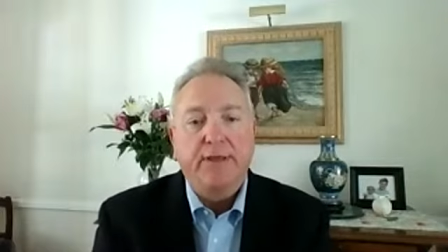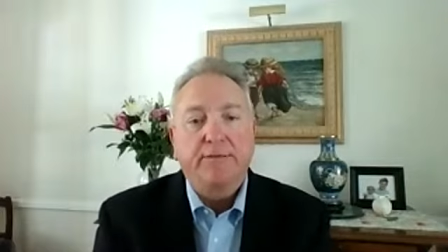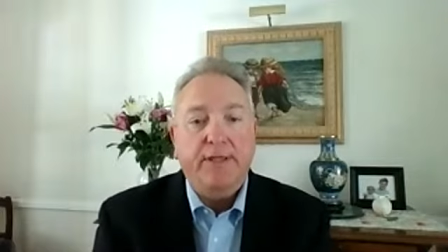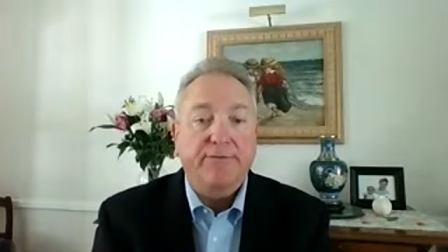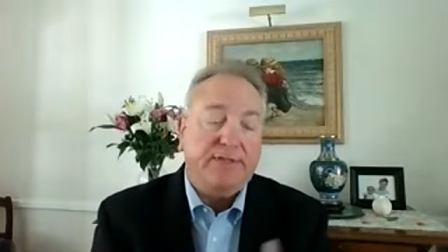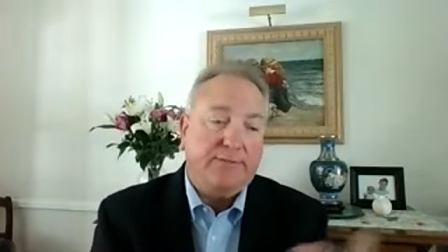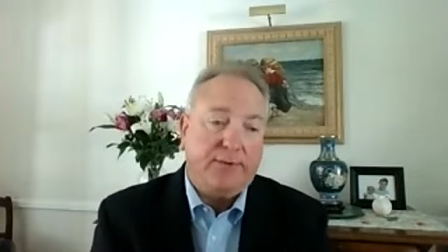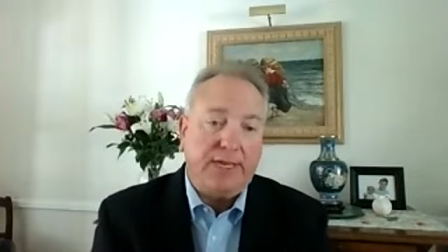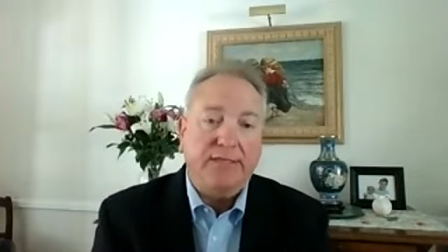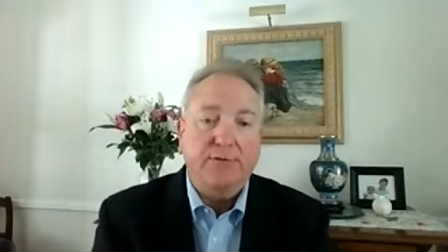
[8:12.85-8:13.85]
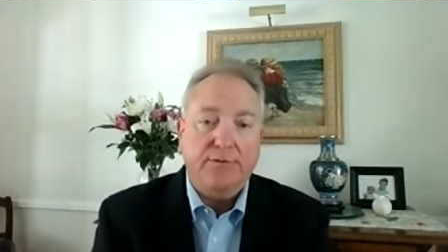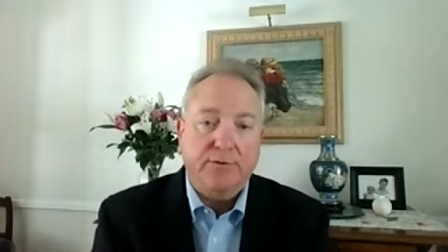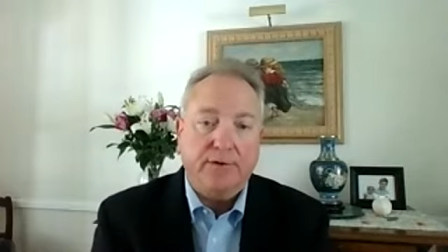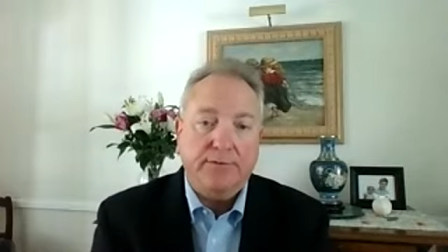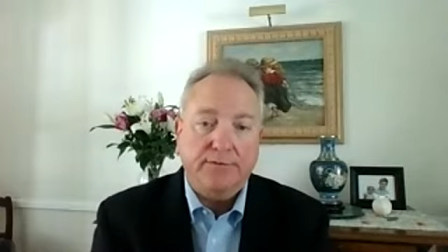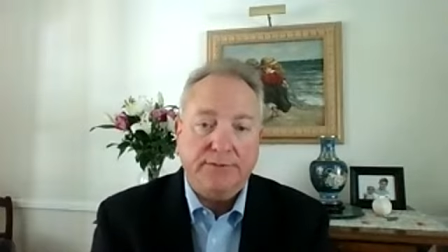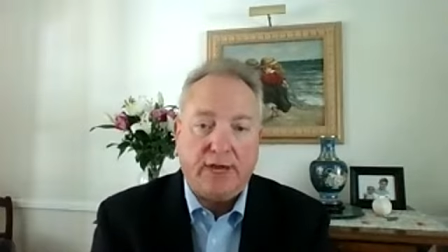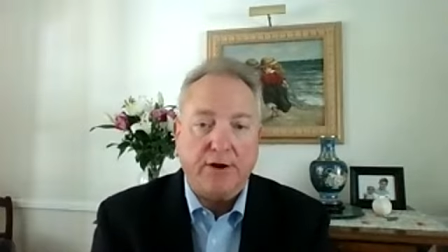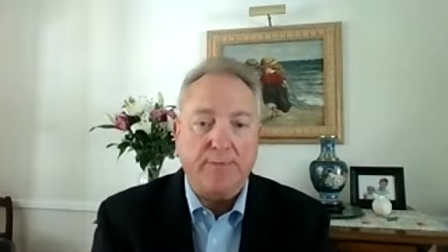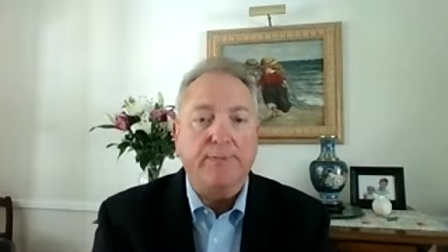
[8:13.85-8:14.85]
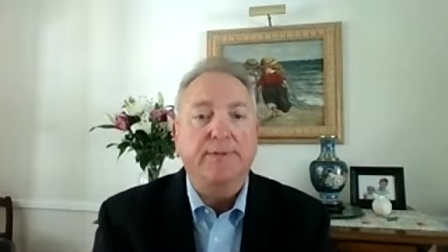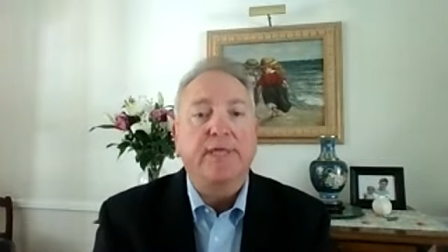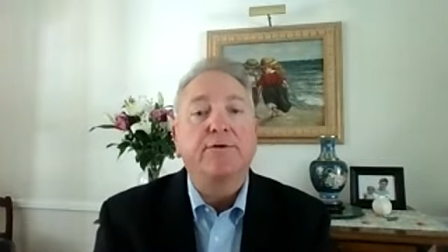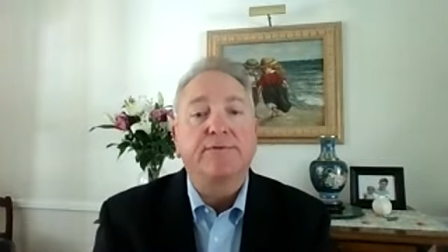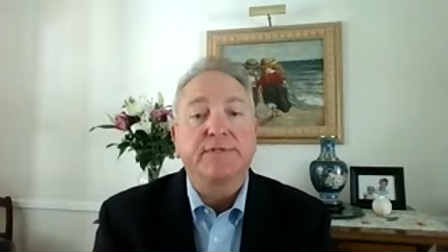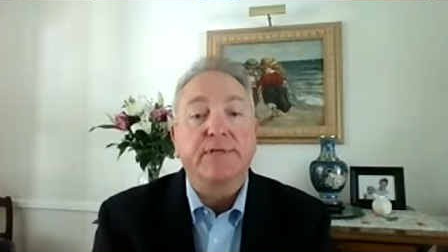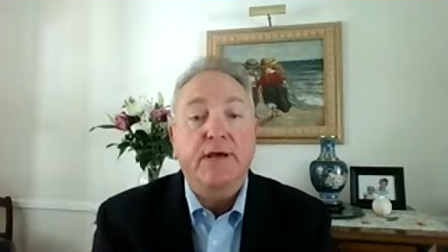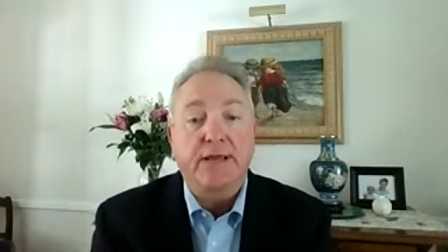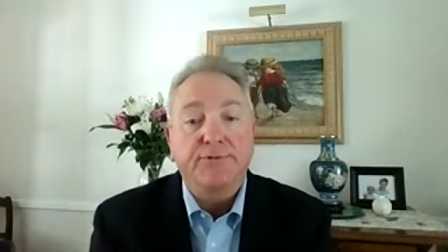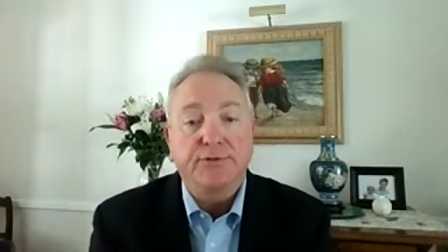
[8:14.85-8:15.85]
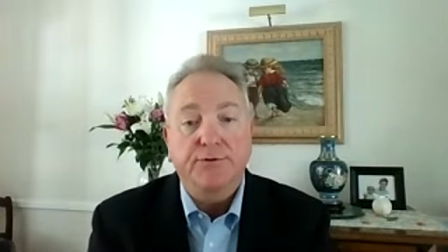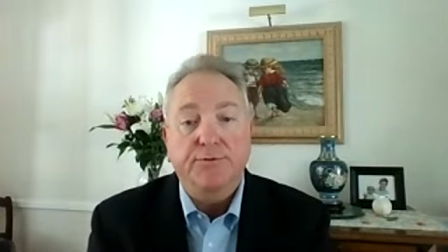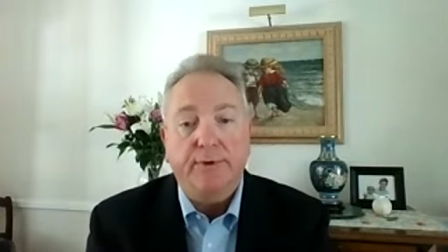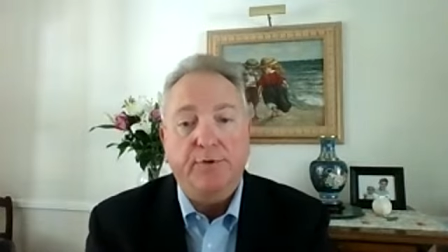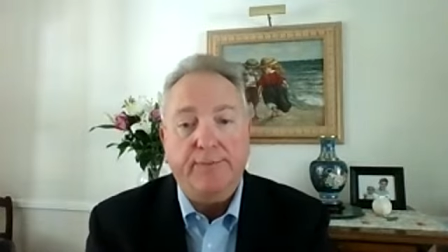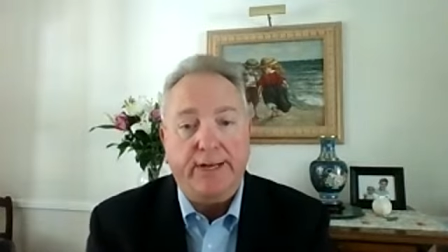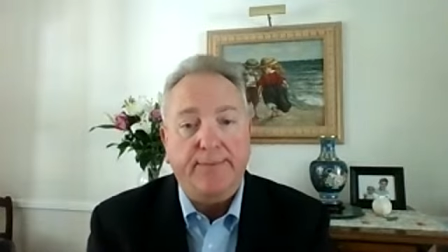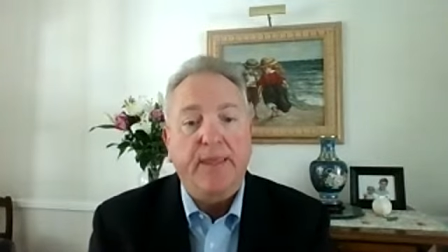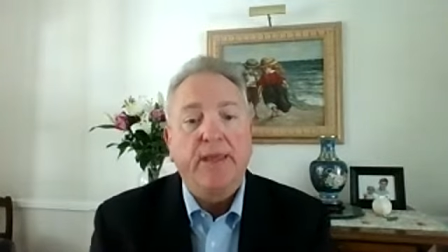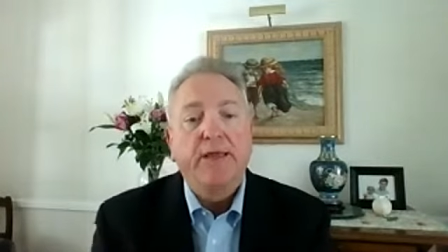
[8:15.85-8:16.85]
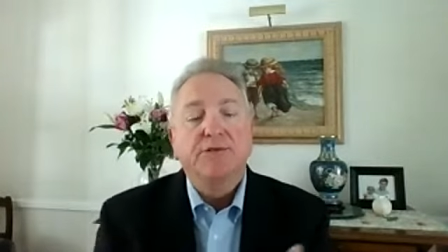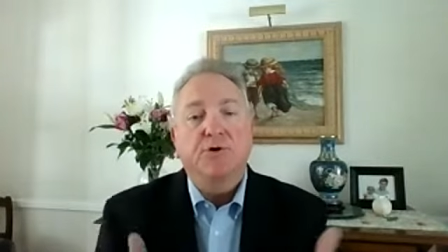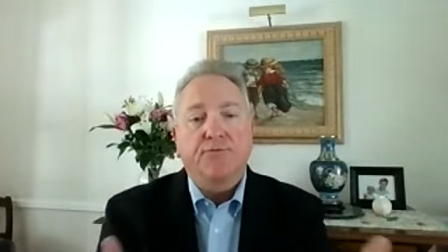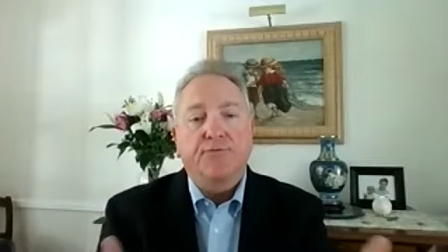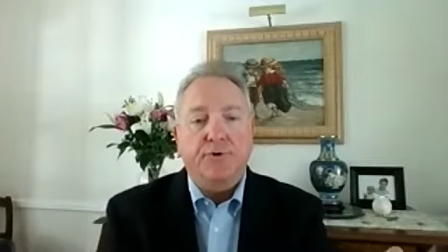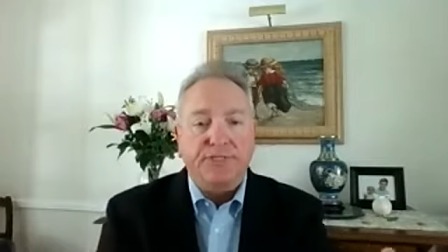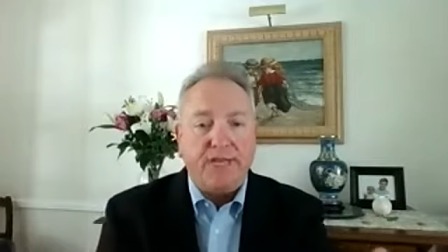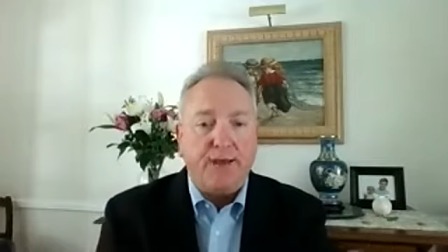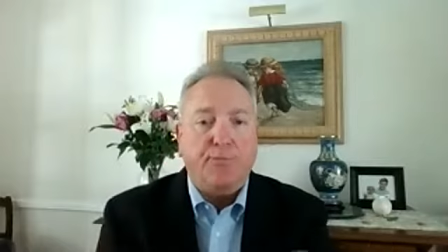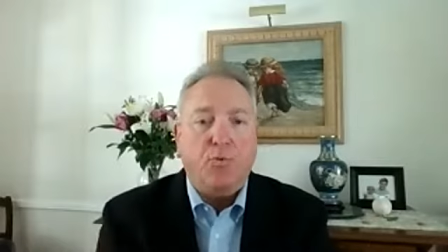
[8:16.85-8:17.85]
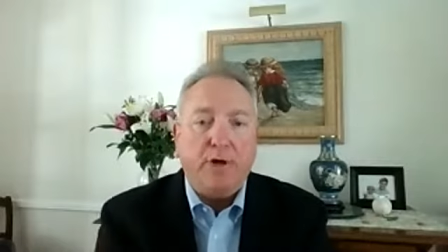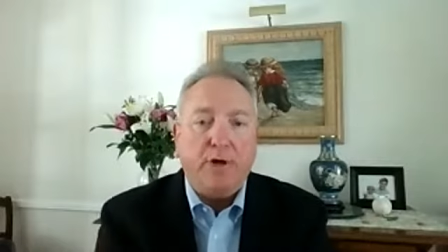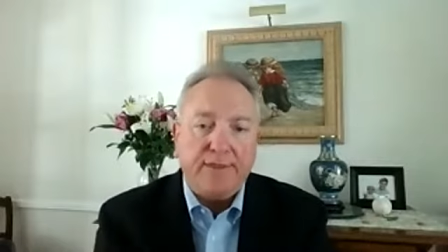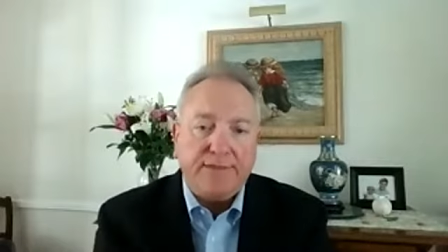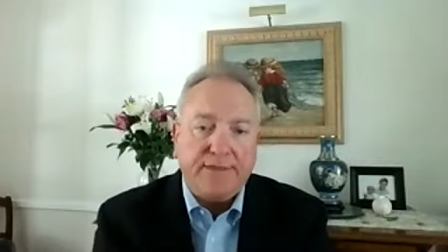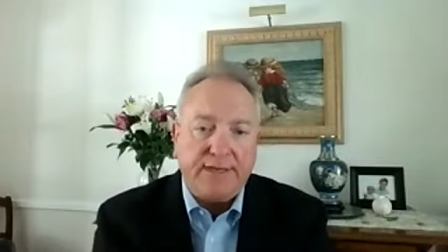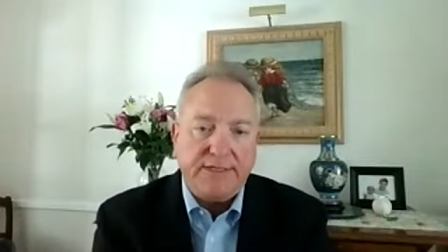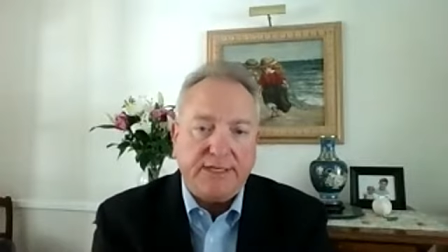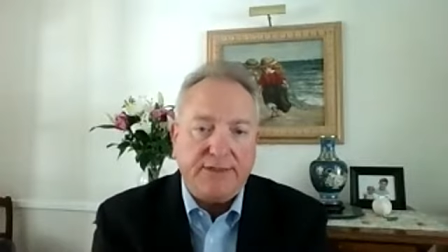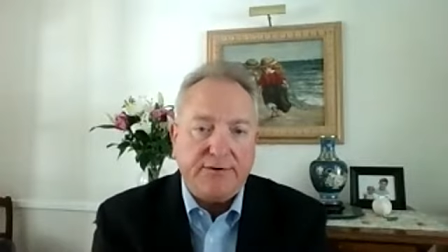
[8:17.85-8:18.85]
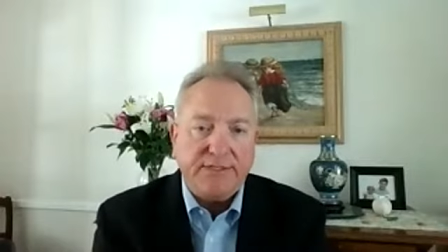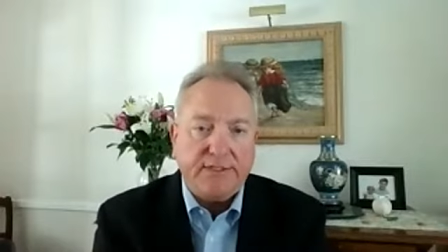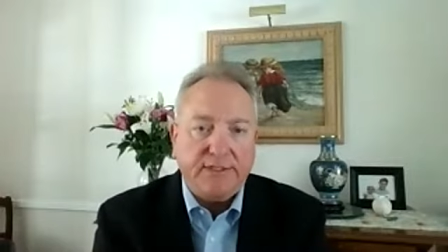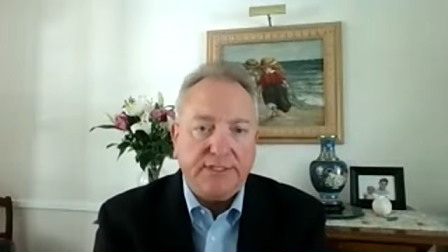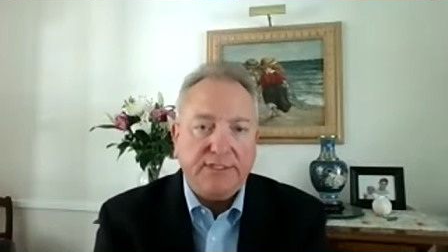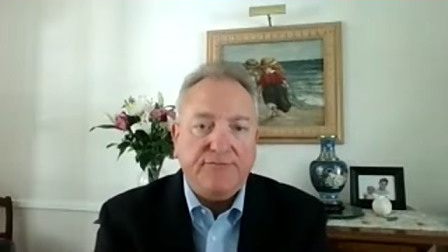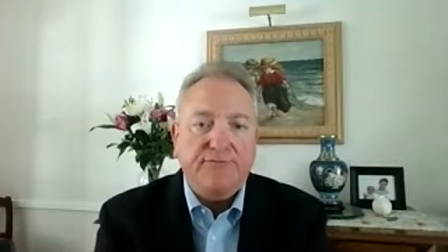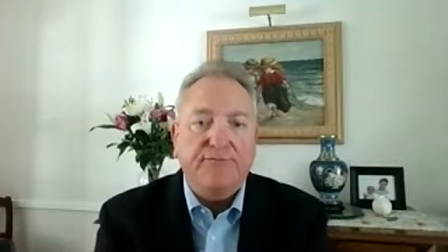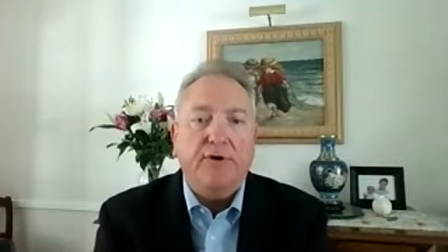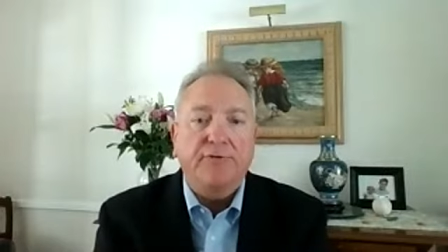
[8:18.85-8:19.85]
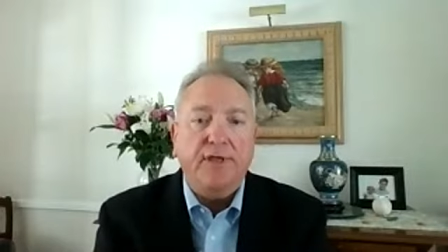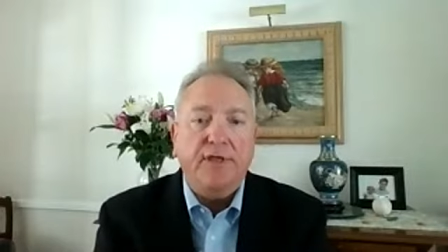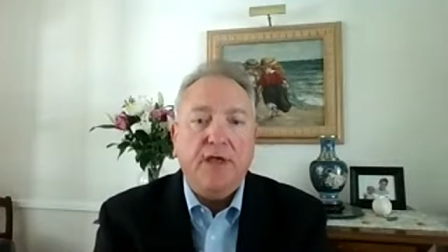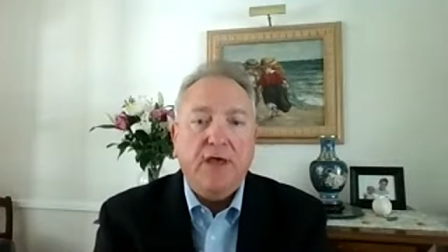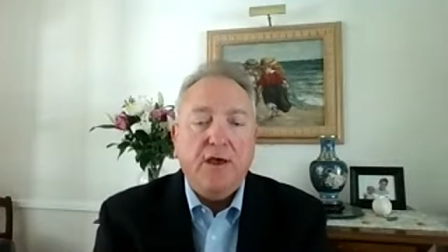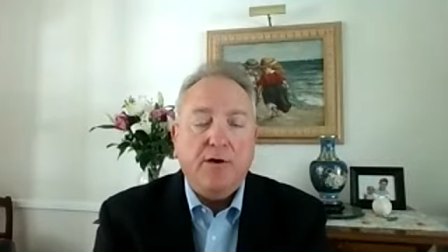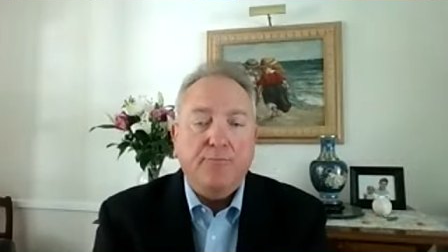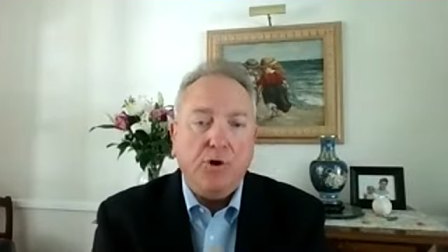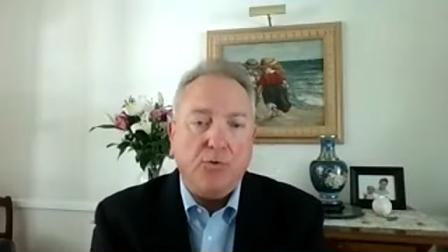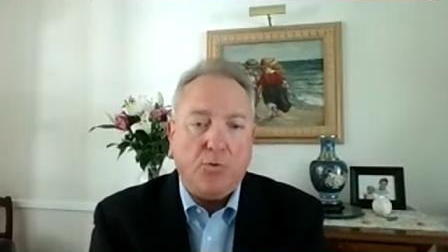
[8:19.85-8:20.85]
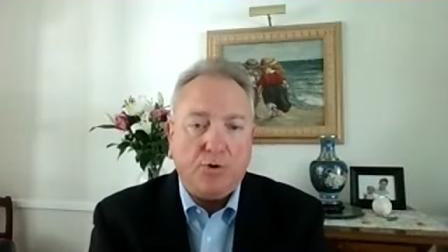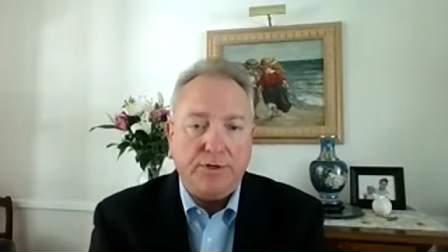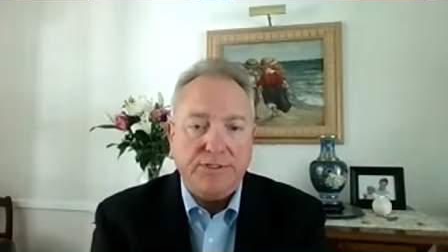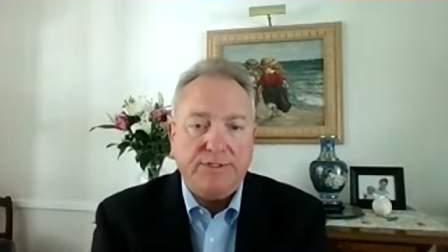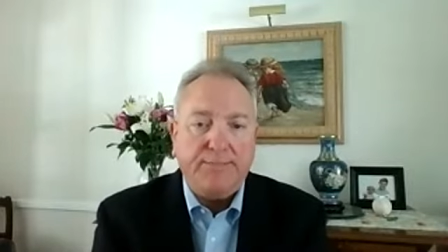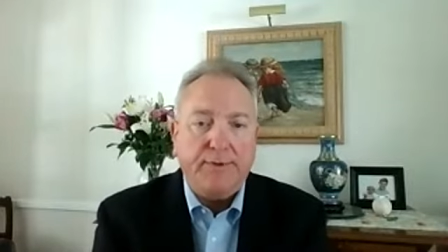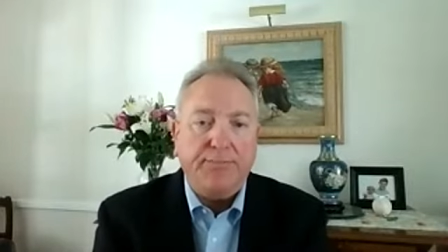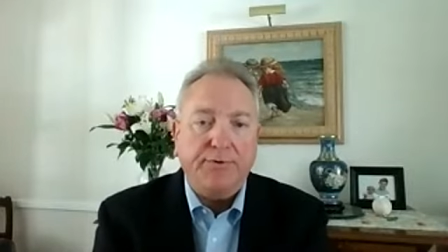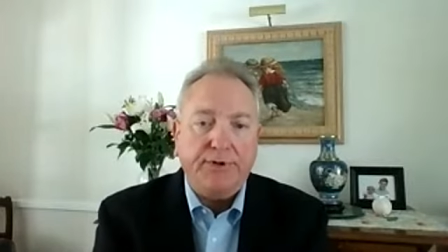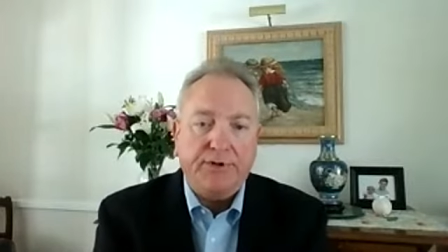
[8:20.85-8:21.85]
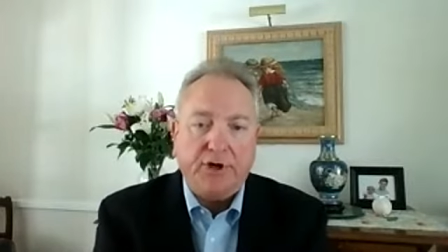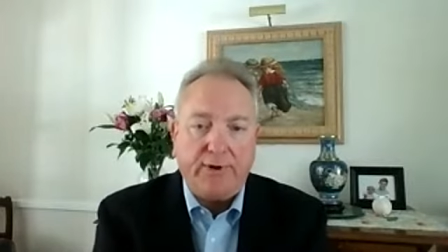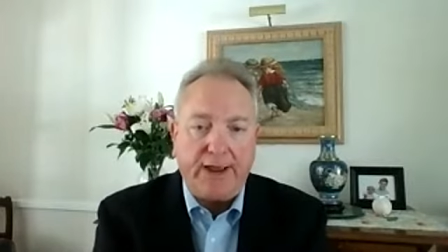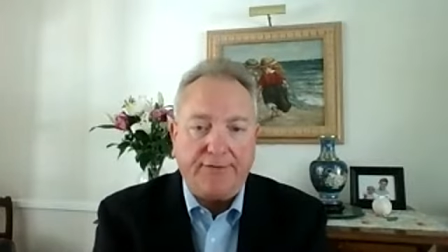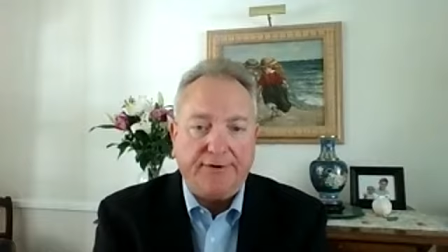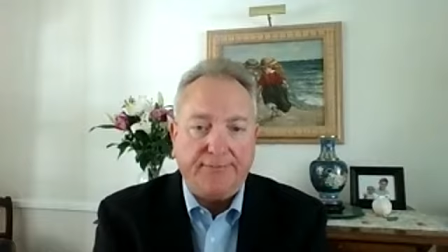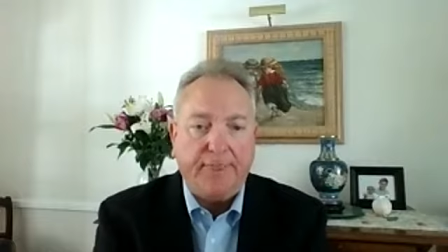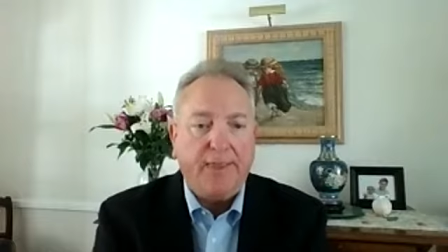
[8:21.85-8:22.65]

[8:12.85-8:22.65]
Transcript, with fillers: They've got the money to uh, to hire me, but they don't have the time to implement it. So, for example, one of the things on there is a list of the book awards that people can go after.